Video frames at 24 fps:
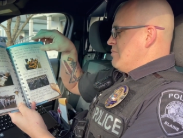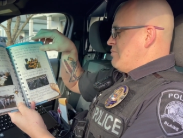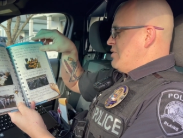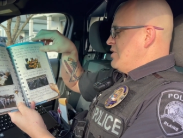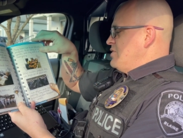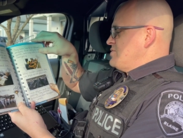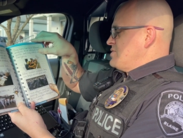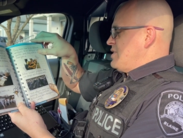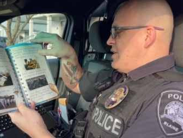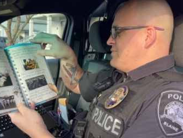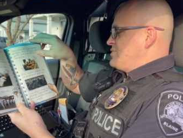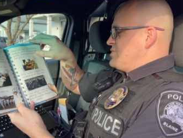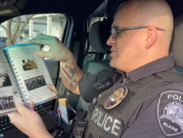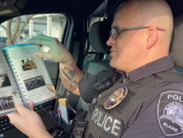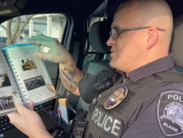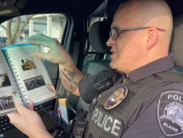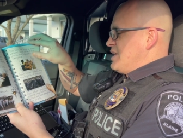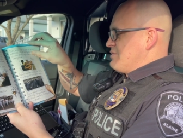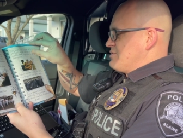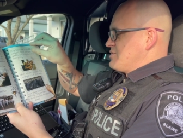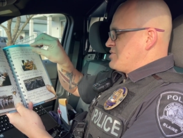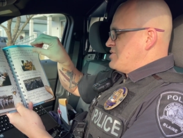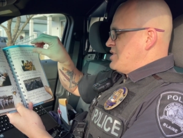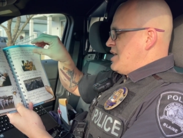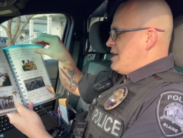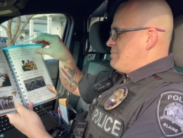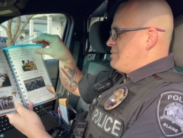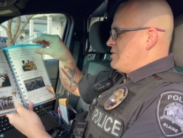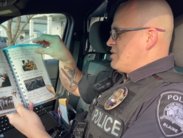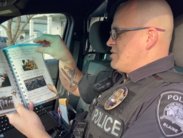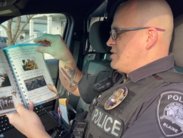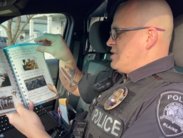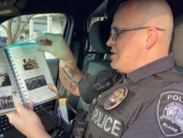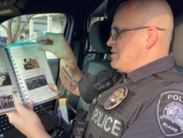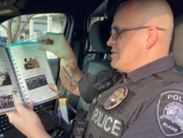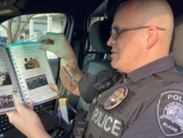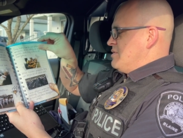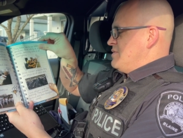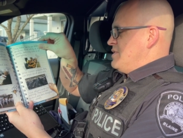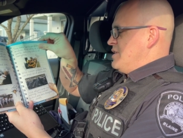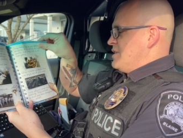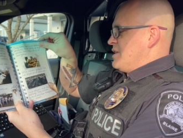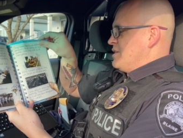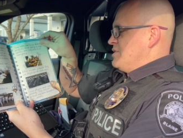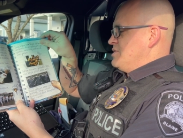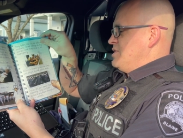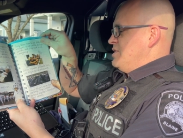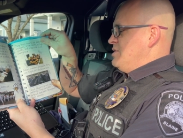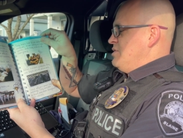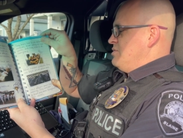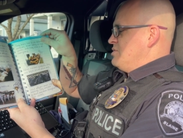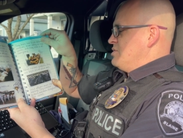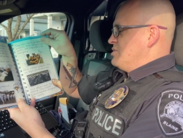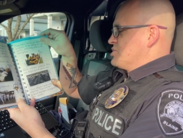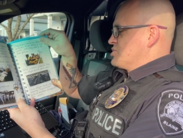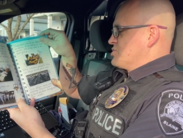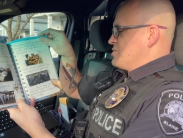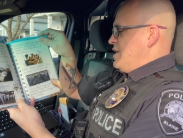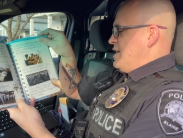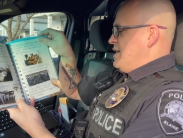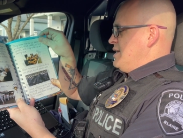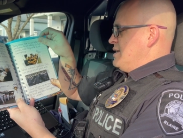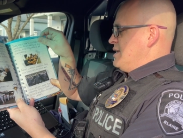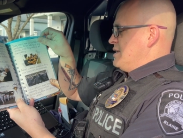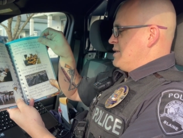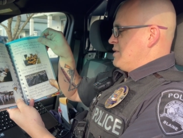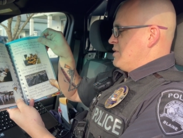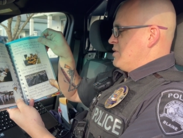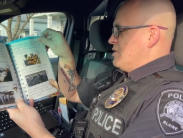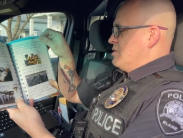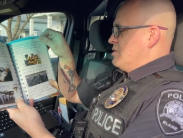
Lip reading: Police officers never stop learning. They continue to train and